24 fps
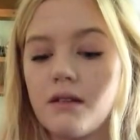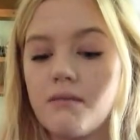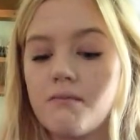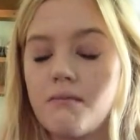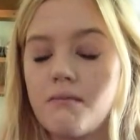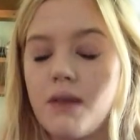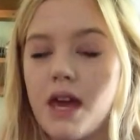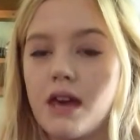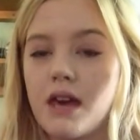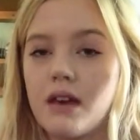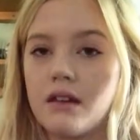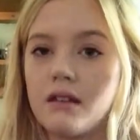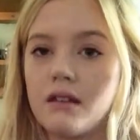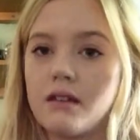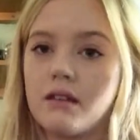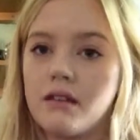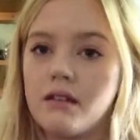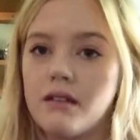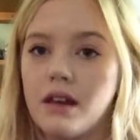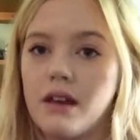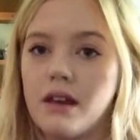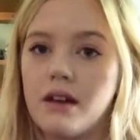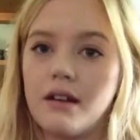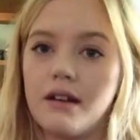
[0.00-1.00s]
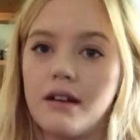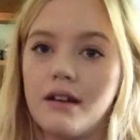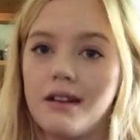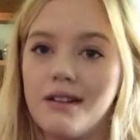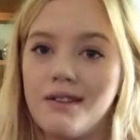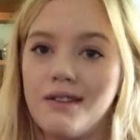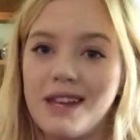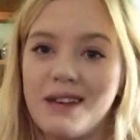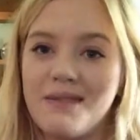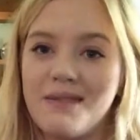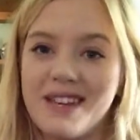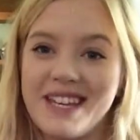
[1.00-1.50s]
male there,
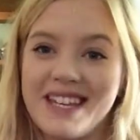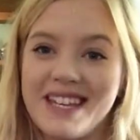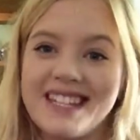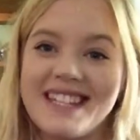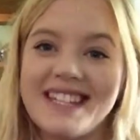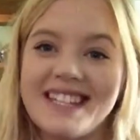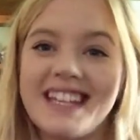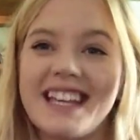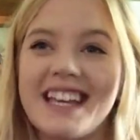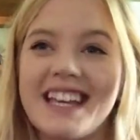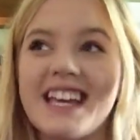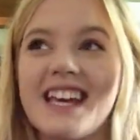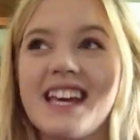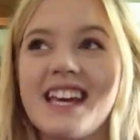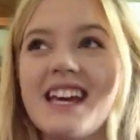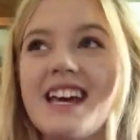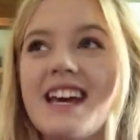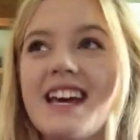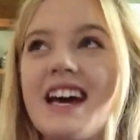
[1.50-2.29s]
if that makes, like,